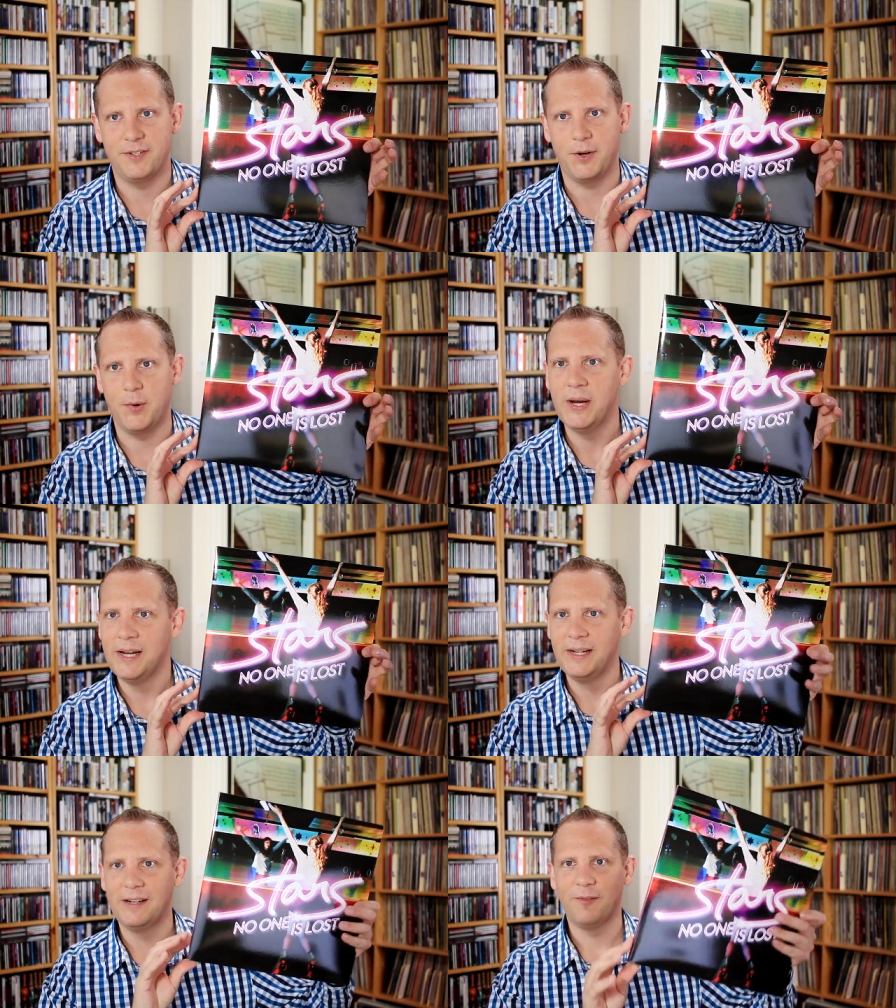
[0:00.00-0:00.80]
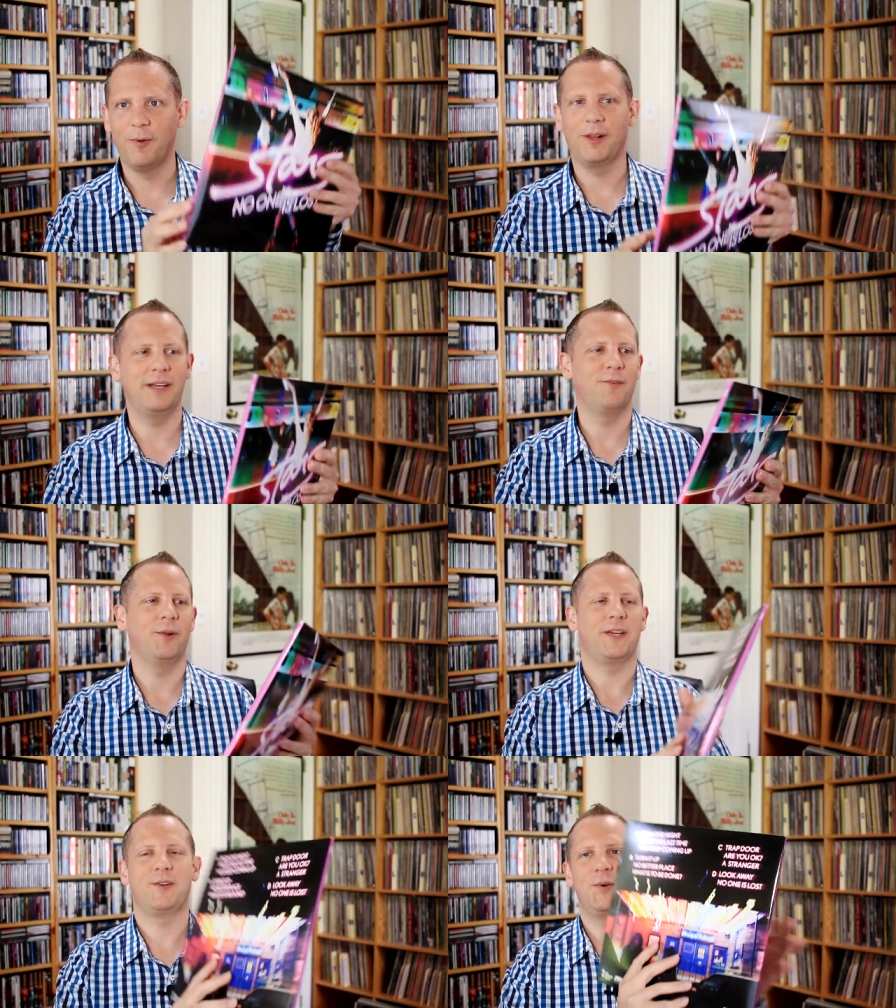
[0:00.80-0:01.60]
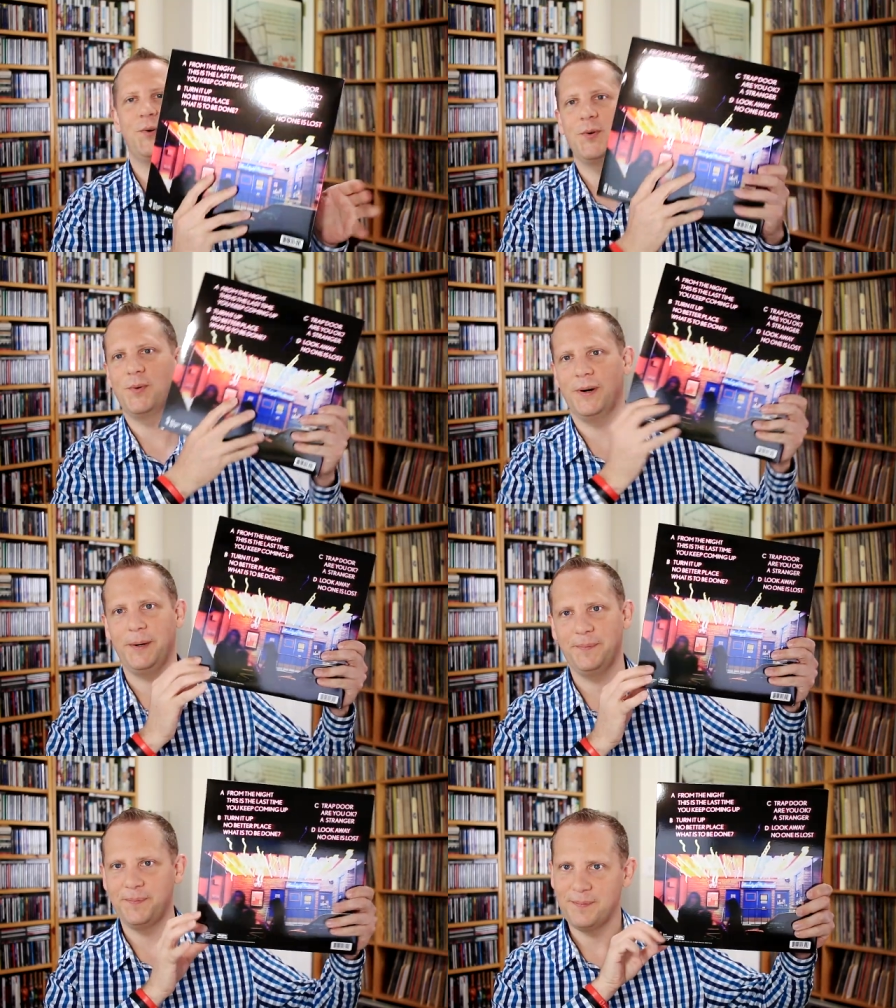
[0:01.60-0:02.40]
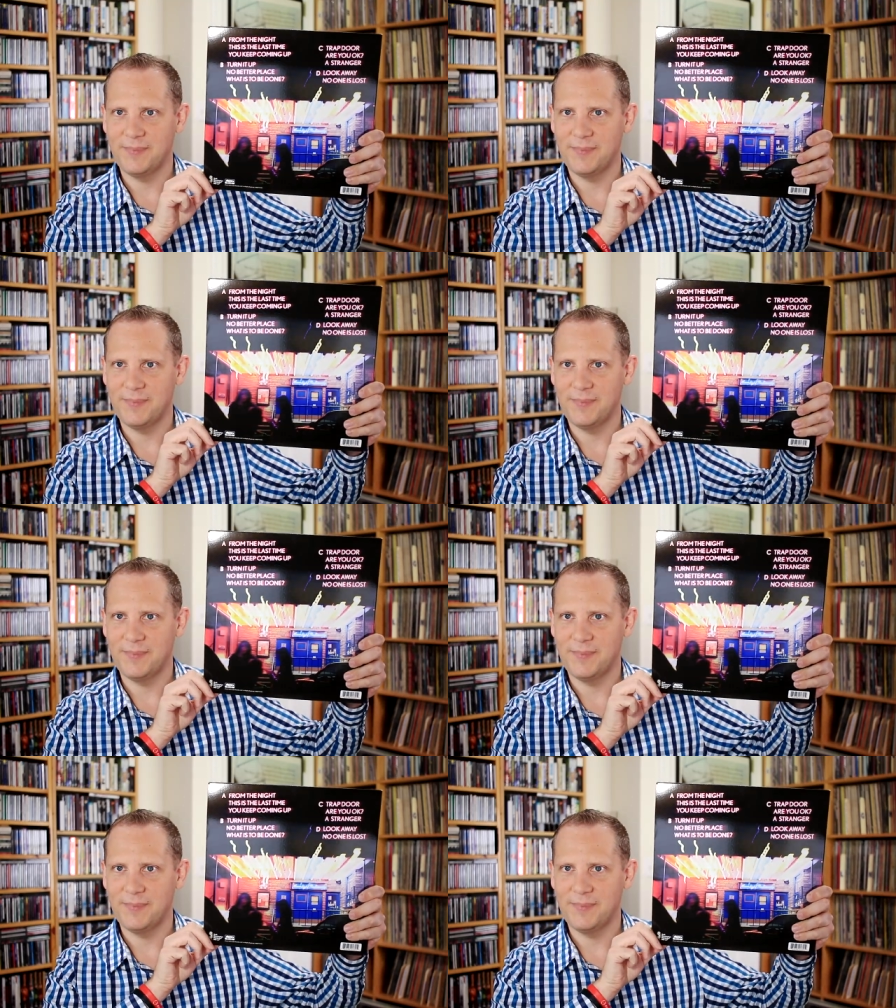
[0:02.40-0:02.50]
So, really cool